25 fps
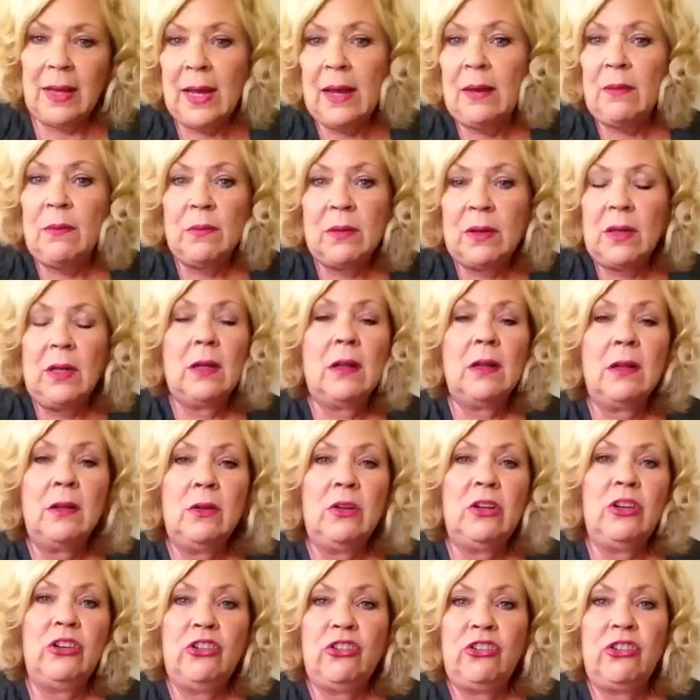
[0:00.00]
that
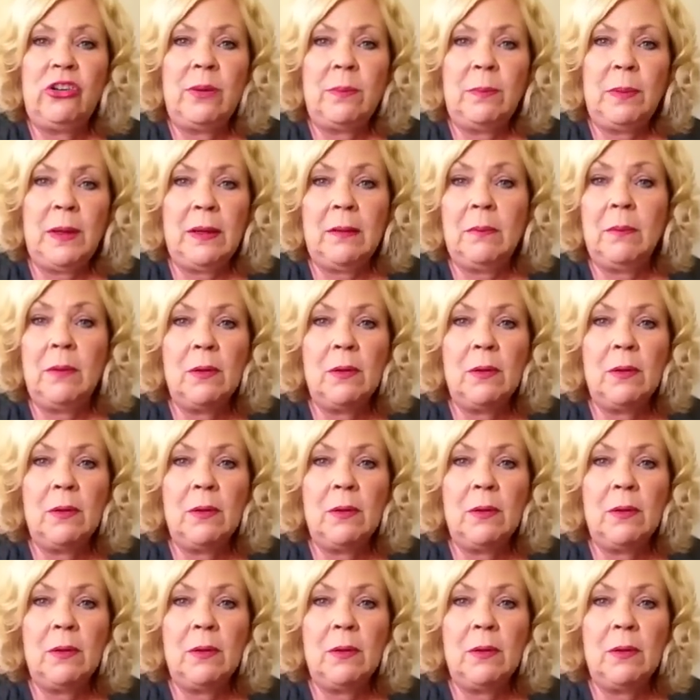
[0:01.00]
included shipping.